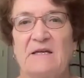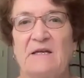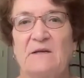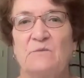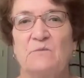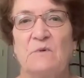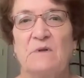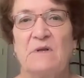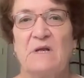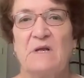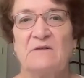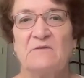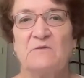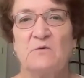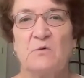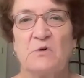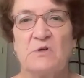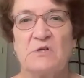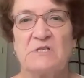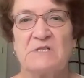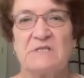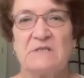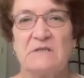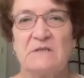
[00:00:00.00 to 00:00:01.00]
And of
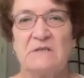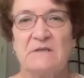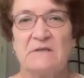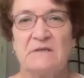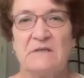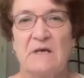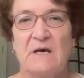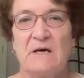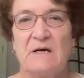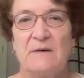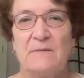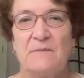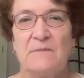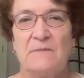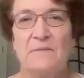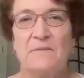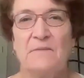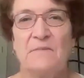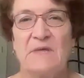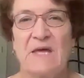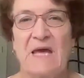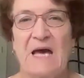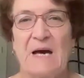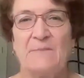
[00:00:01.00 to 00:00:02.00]
course,
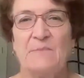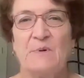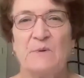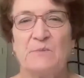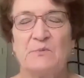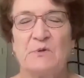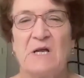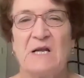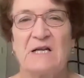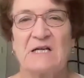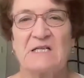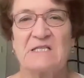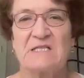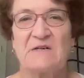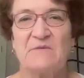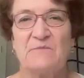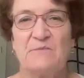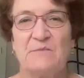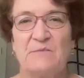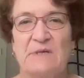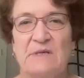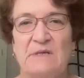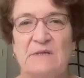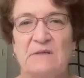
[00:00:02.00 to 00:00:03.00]
the Apple products
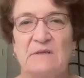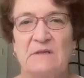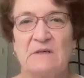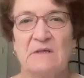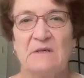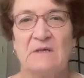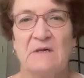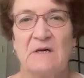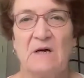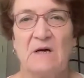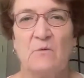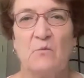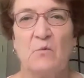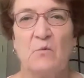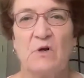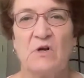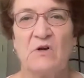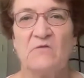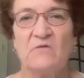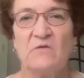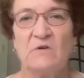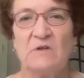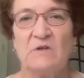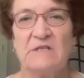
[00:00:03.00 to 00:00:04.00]
have been a
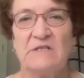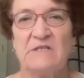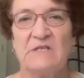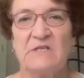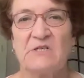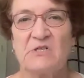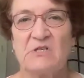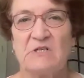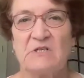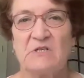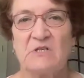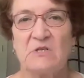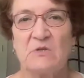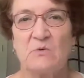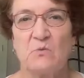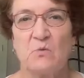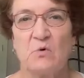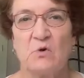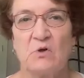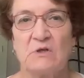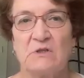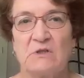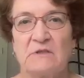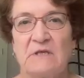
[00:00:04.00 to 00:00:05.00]
wonderful addition to the
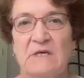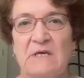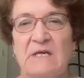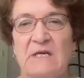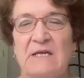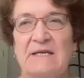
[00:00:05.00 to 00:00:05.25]
world.